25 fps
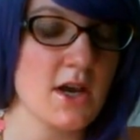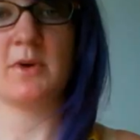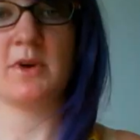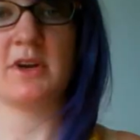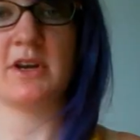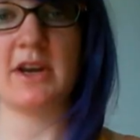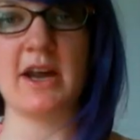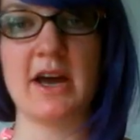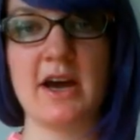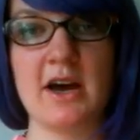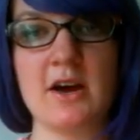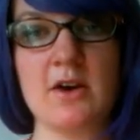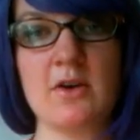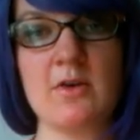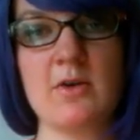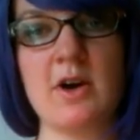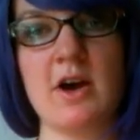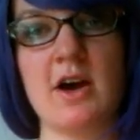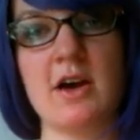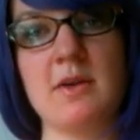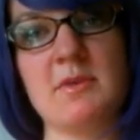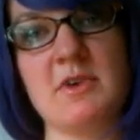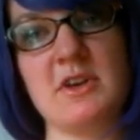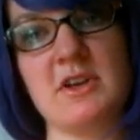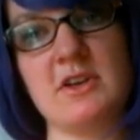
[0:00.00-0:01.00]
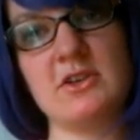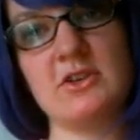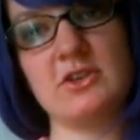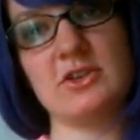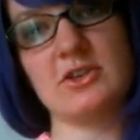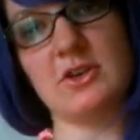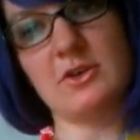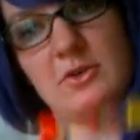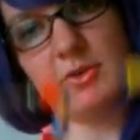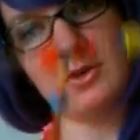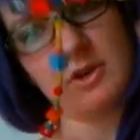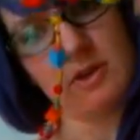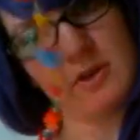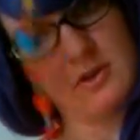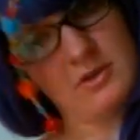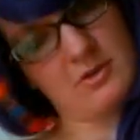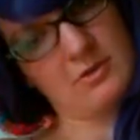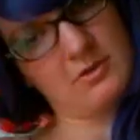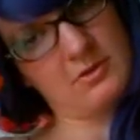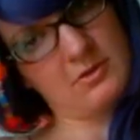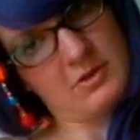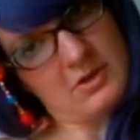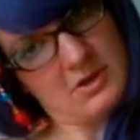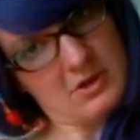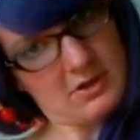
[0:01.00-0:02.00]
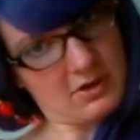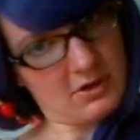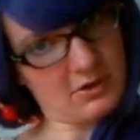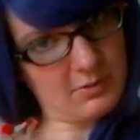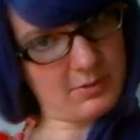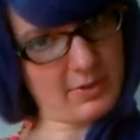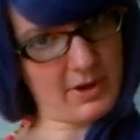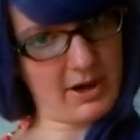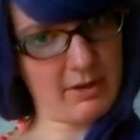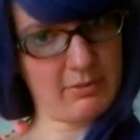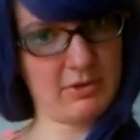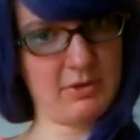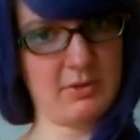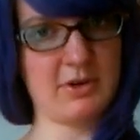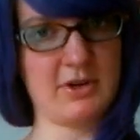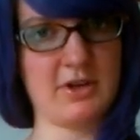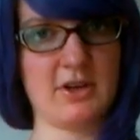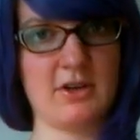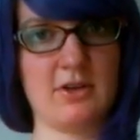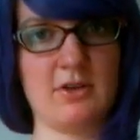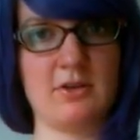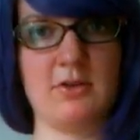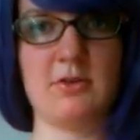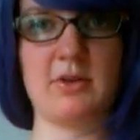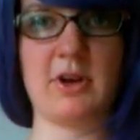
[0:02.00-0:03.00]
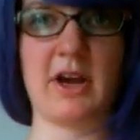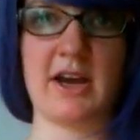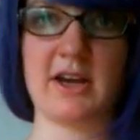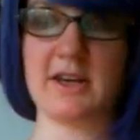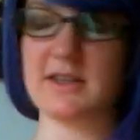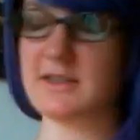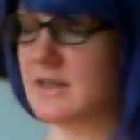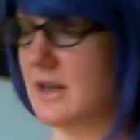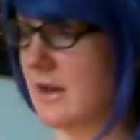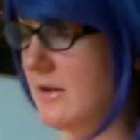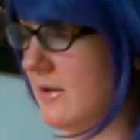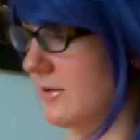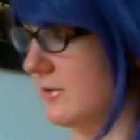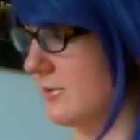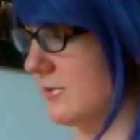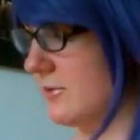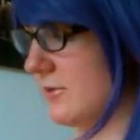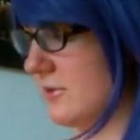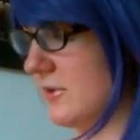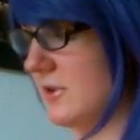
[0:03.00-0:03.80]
But now I'm going to show you, probably what you guys have,